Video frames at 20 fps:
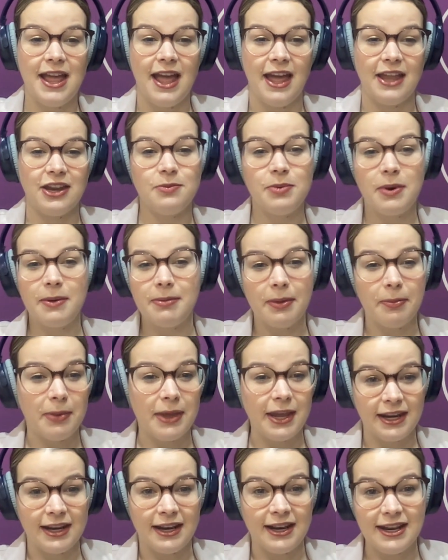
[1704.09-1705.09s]
and you're
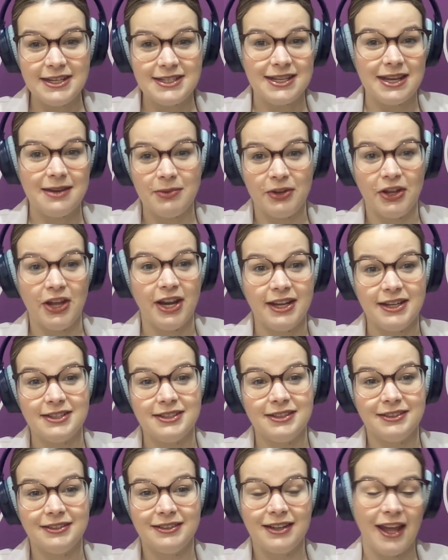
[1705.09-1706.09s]
probably going to need to keep
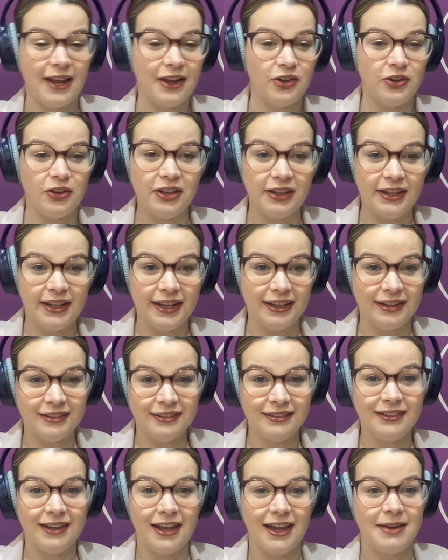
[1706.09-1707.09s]
learning and
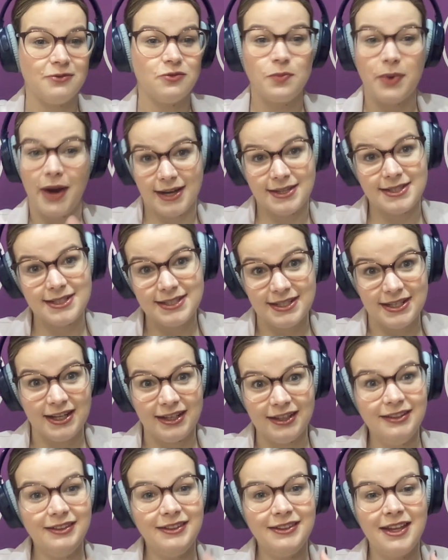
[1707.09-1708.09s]
Googling and
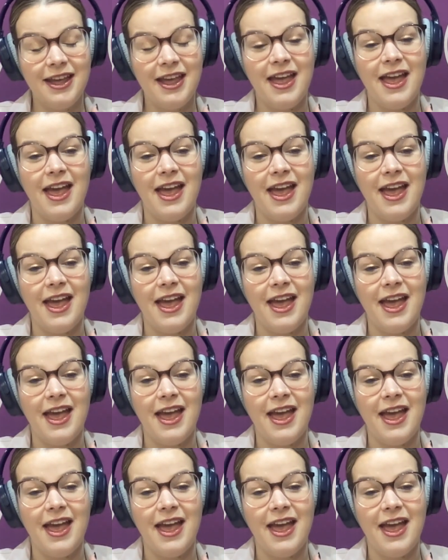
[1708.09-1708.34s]
practicing.